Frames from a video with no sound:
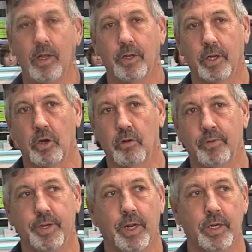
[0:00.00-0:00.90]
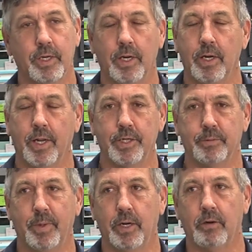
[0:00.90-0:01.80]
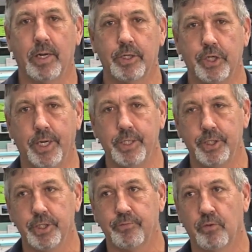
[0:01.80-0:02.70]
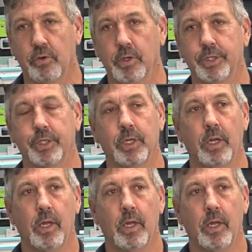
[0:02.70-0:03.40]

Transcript: The COVID-19 has made a lot of changes for us.